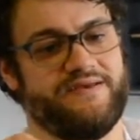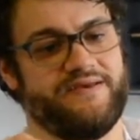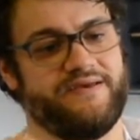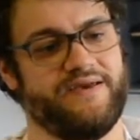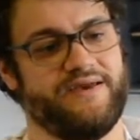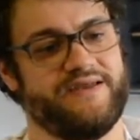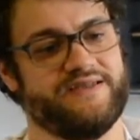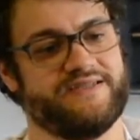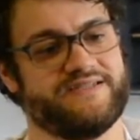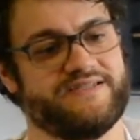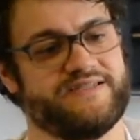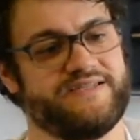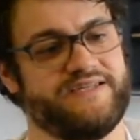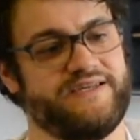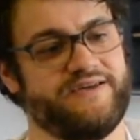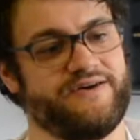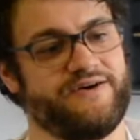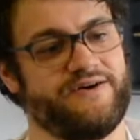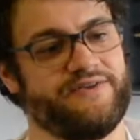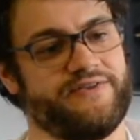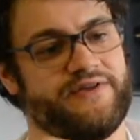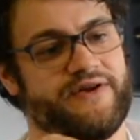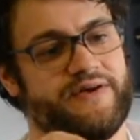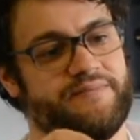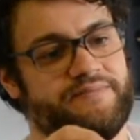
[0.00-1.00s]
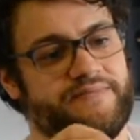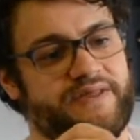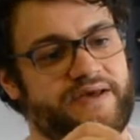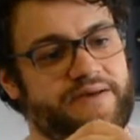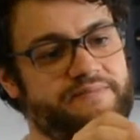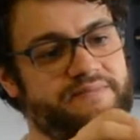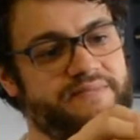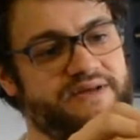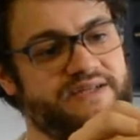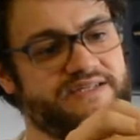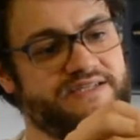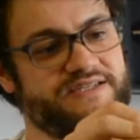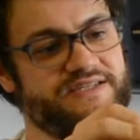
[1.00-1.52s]
and see all that
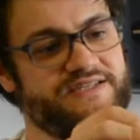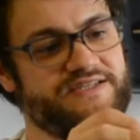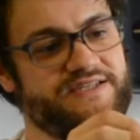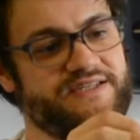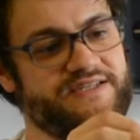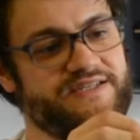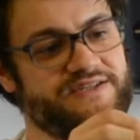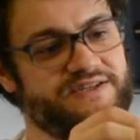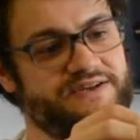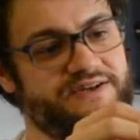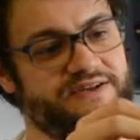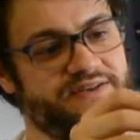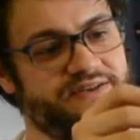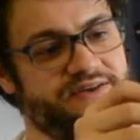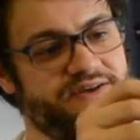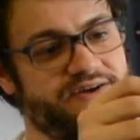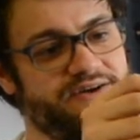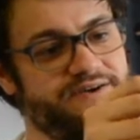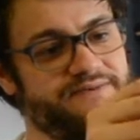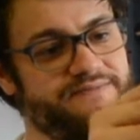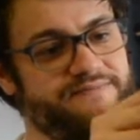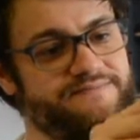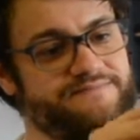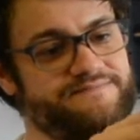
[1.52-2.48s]
message that's on there.